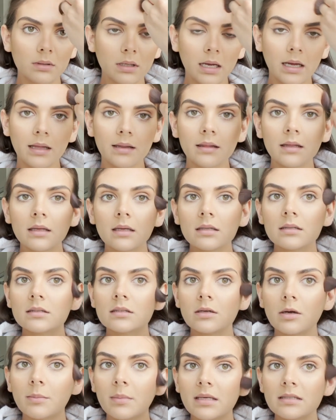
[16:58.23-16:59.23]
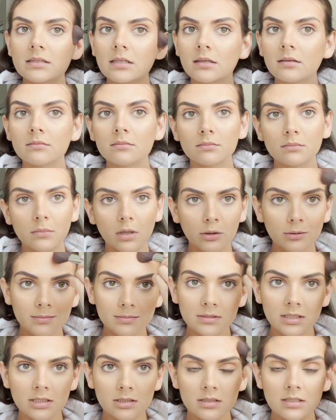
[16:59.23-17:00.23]
I think it's so amazing. Oh,
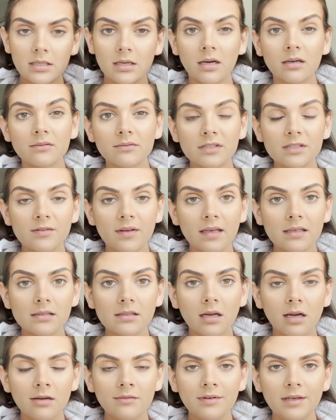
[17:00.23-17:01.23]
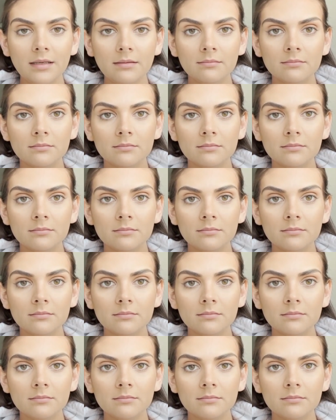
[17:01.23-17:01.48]
did you see Harvey's face? Harvey!